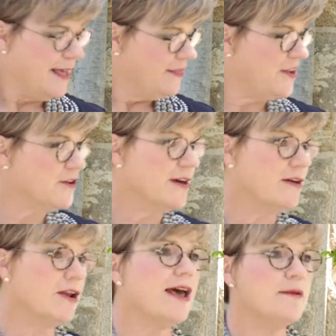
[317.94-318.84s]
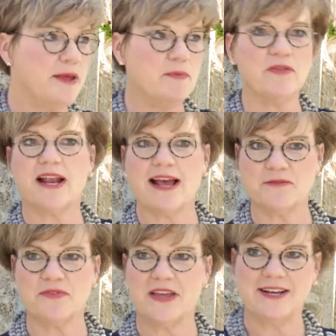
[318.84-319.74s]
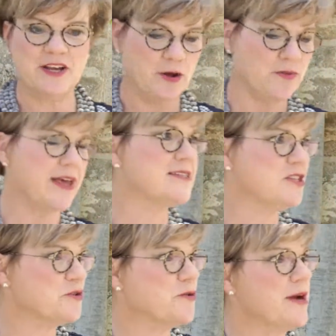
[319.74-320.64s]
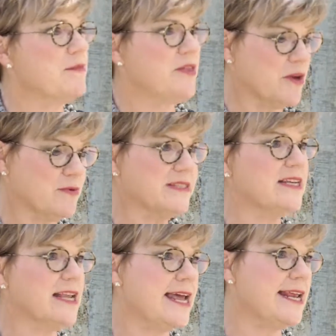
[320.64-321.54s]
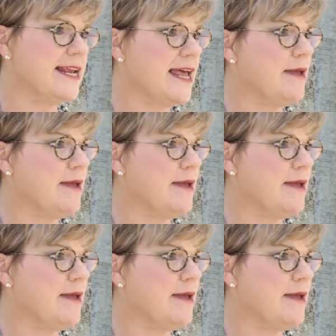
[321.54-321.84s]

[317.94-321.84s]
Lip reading: there are a lot of people that I don't think know that story, but there was a lady named